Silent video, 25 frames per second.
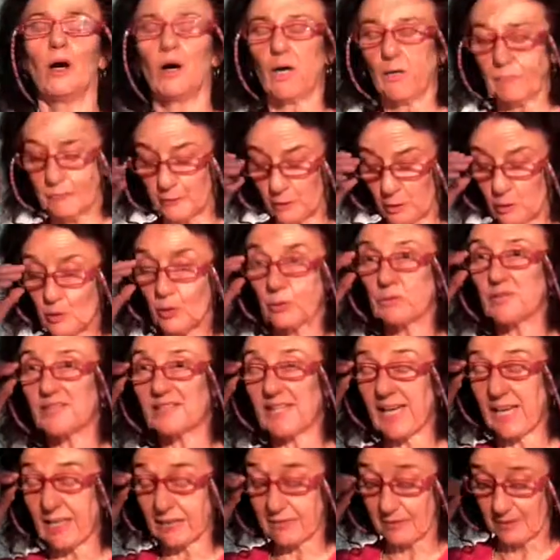of a good
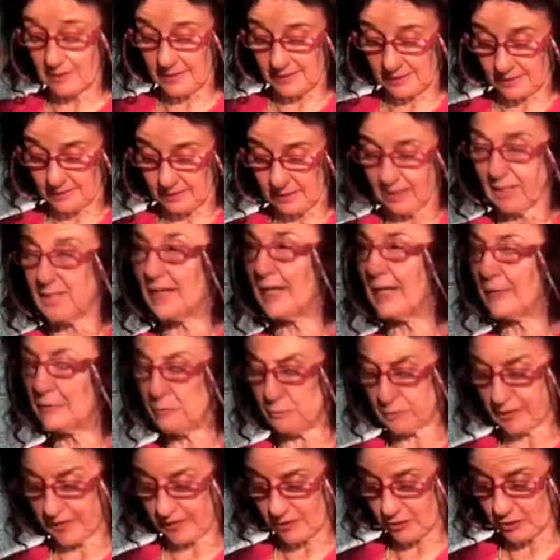Catholic
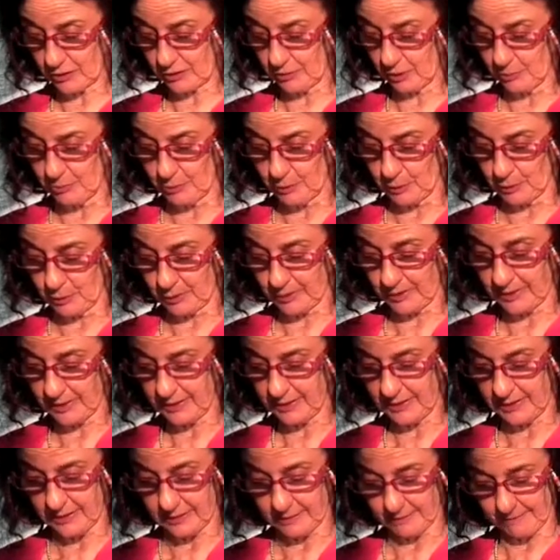educational book
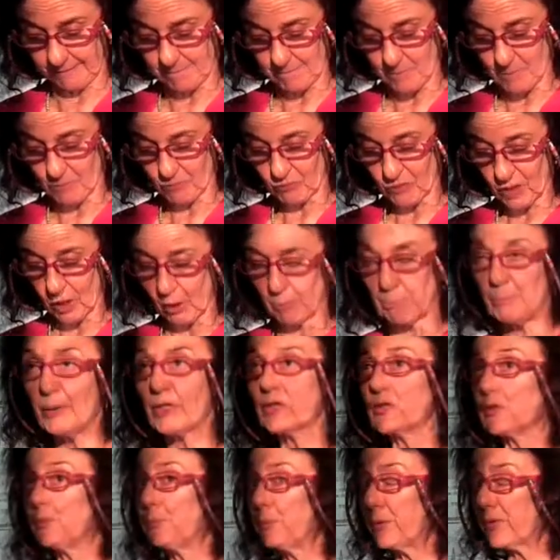here.
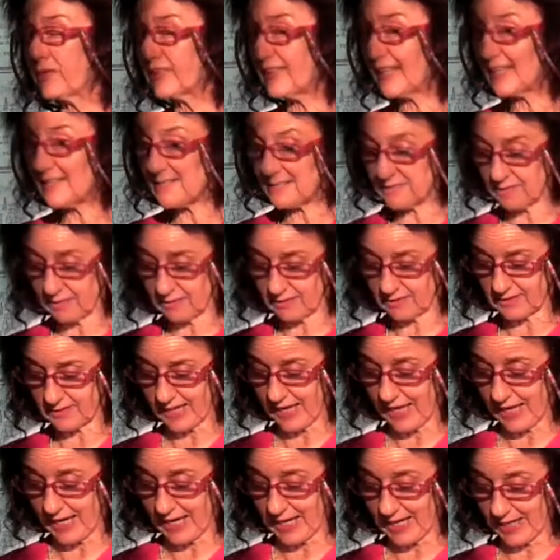But a Protestant
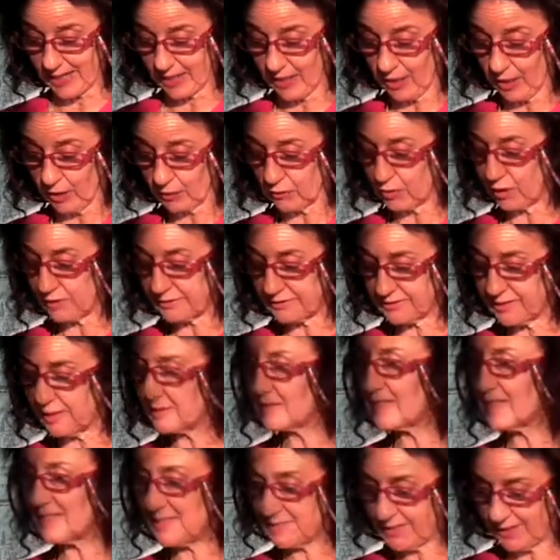eye does
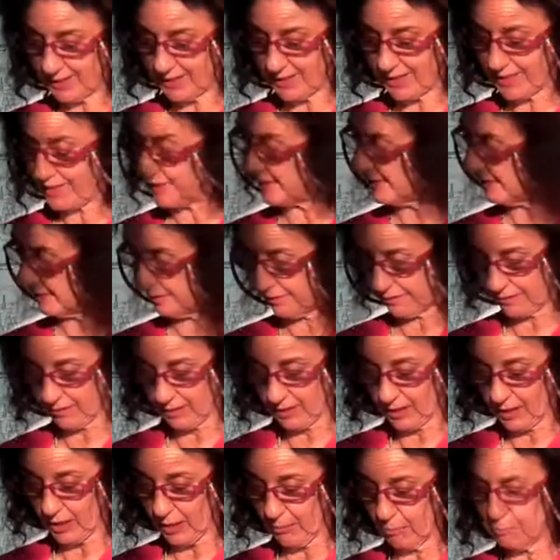not see here
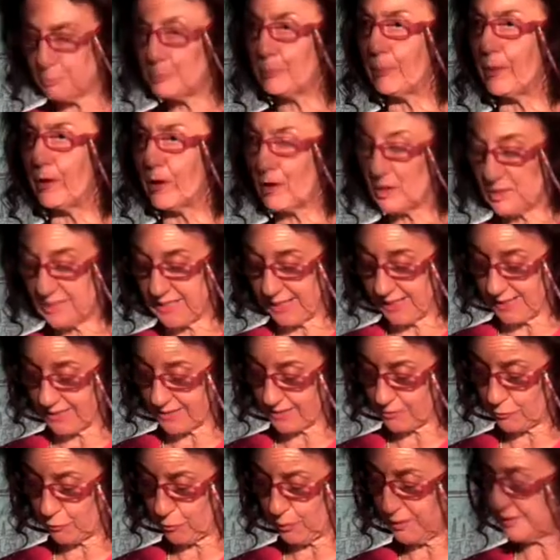
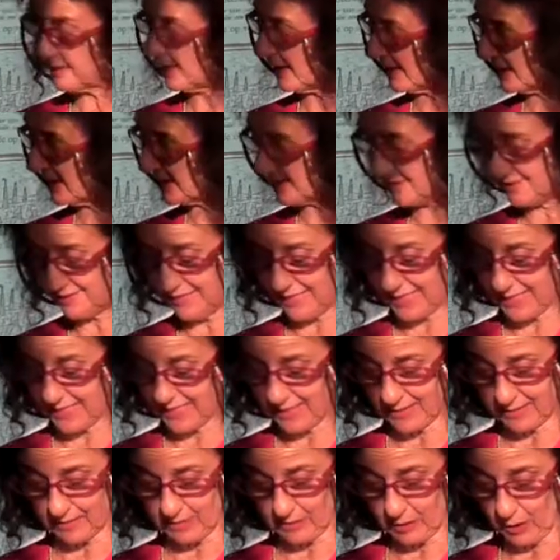Porquin's reading
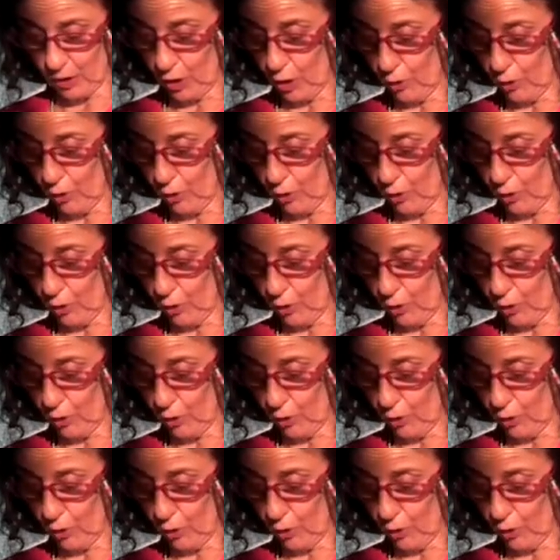stand,